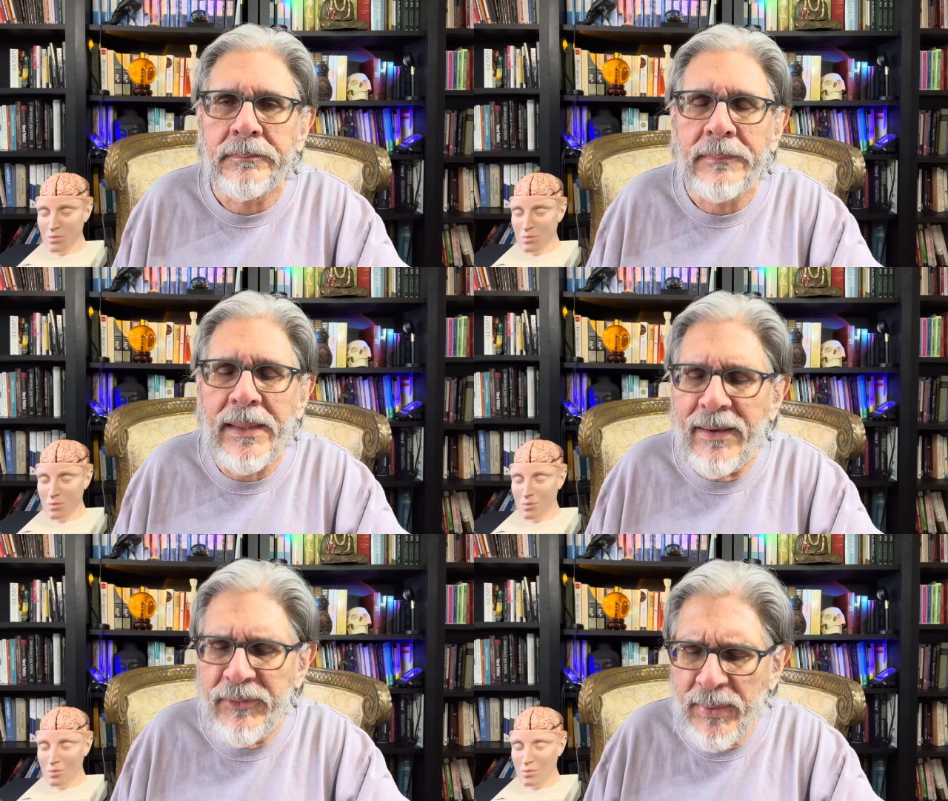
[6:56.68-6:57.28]

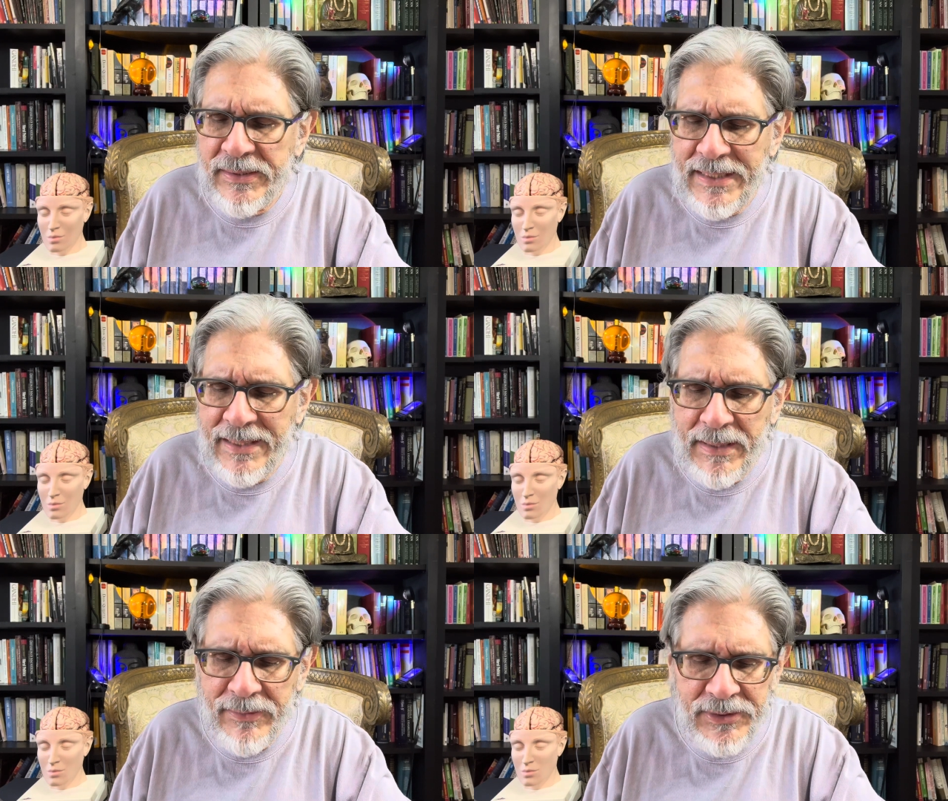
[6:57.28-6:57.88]
Speaker 1: Yeah, have you read
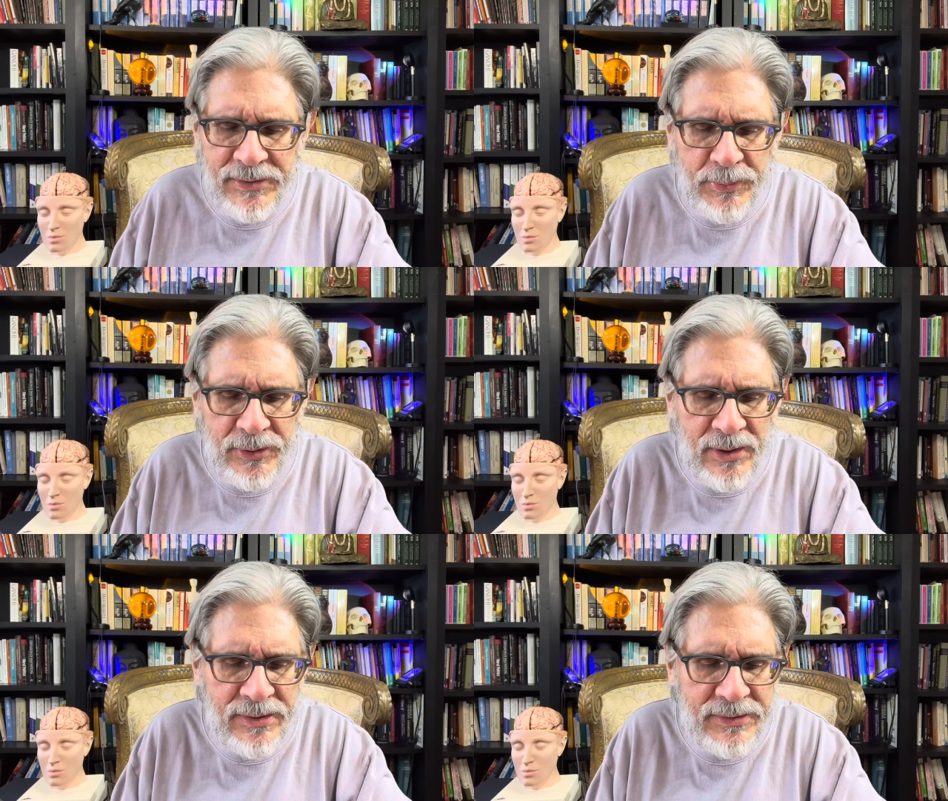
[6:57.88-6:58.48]
Sam okay, Harris's
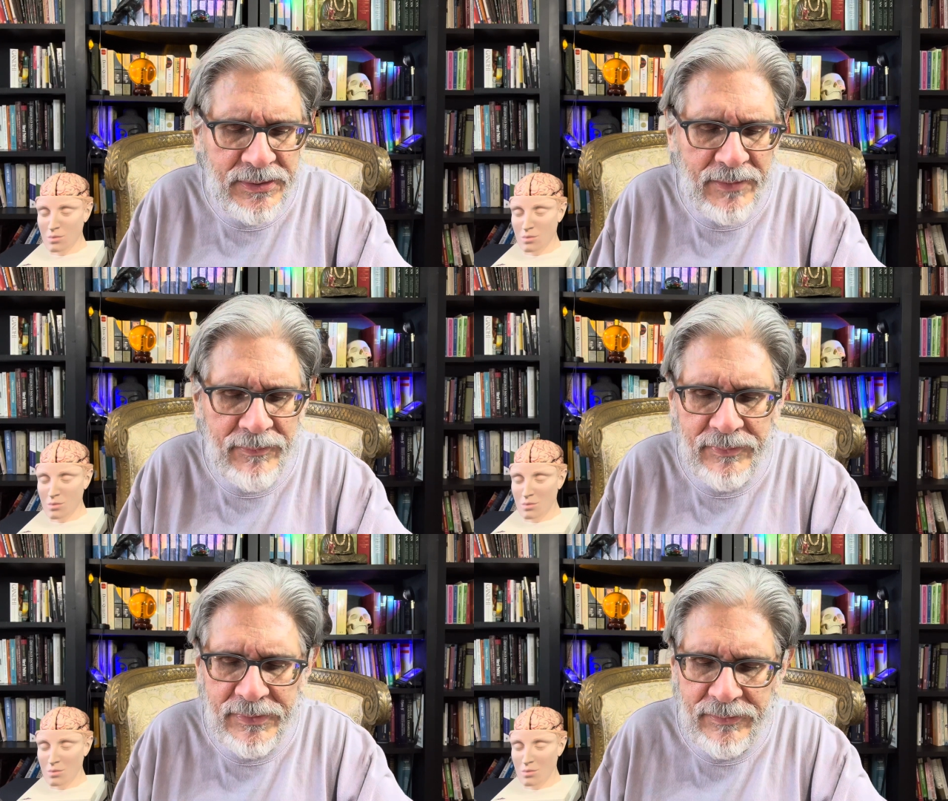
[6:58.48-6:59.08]
book on like, uh,
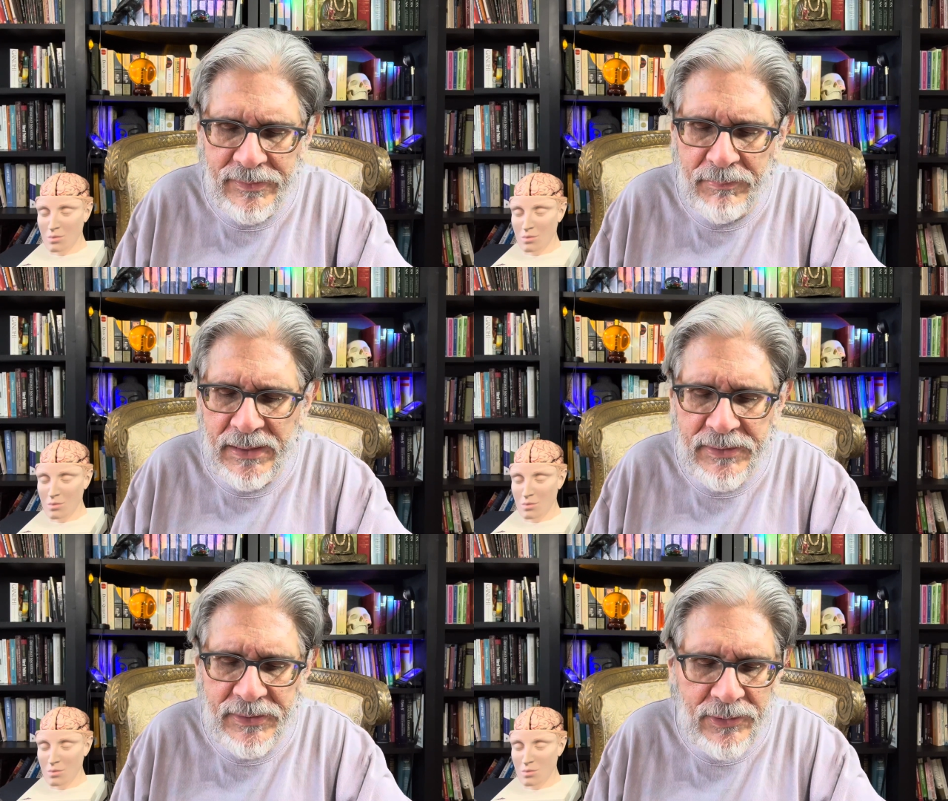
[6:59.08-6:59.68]

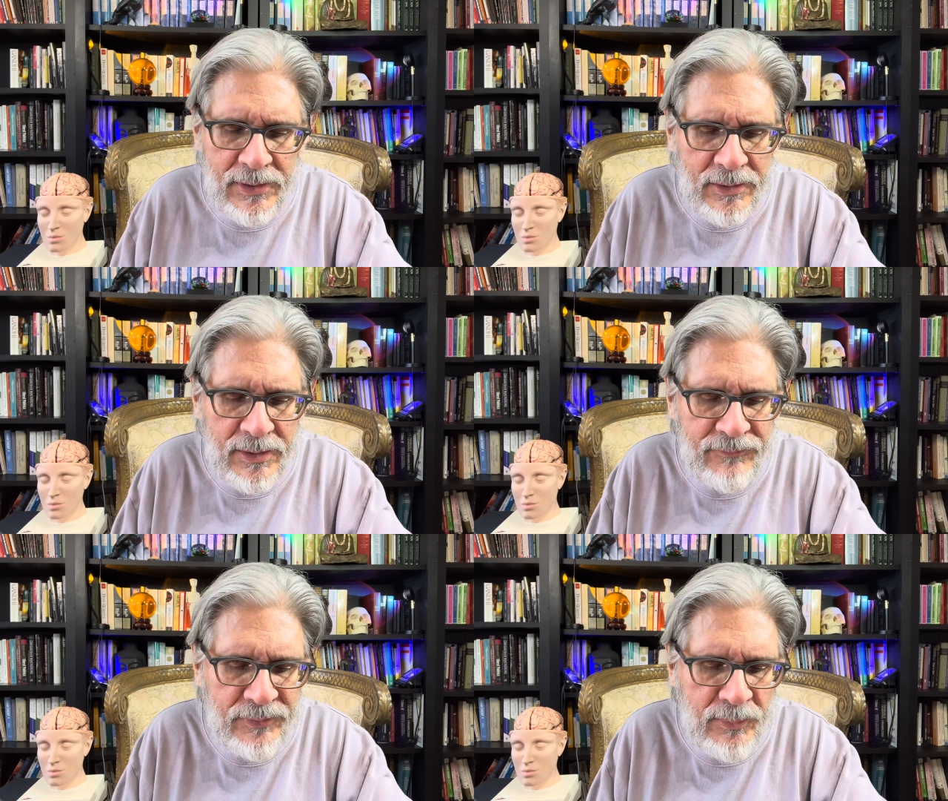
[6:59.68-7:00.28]
bless his heart
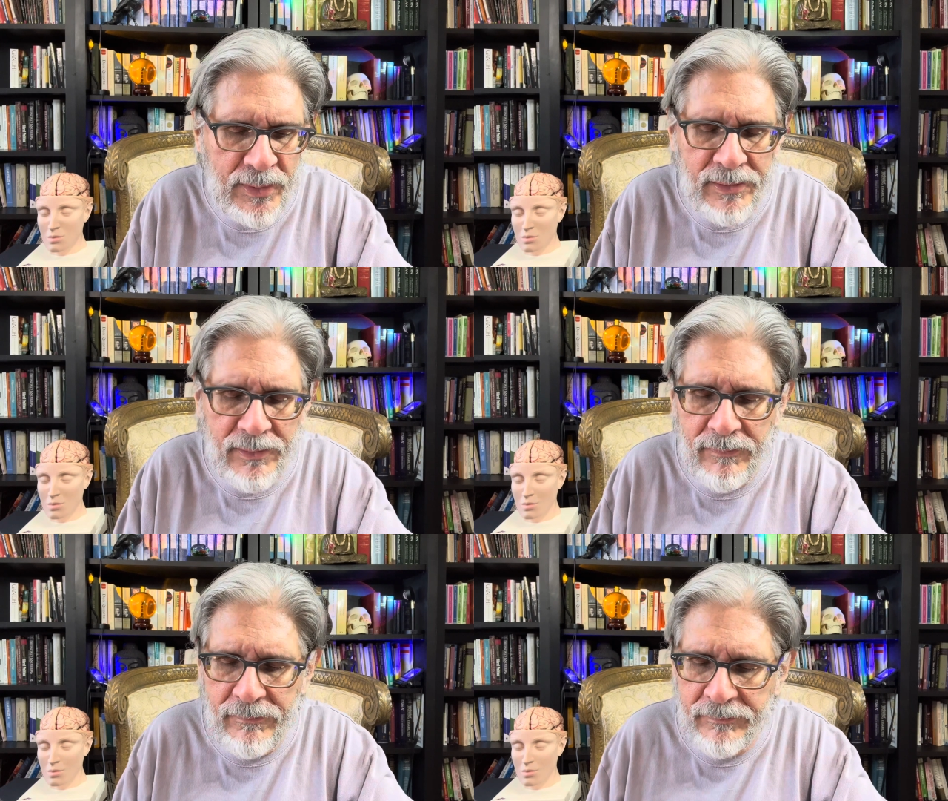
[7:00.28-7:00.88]
on free will?